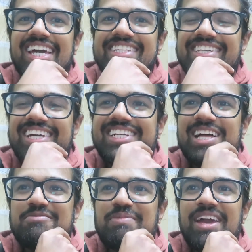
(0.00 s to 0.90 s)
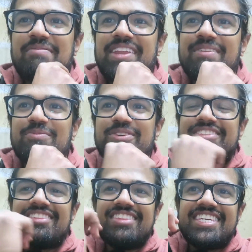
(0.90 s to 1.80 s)
And Till I Collapsed by Eminem
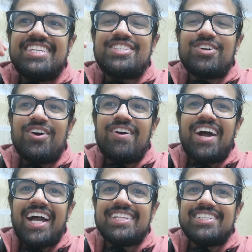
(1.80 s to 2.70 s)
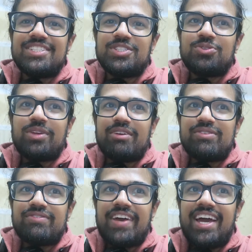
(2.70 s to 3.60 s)
was the song I listened to when I
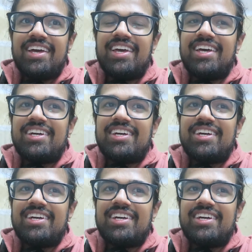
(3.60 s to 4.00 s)
was fat.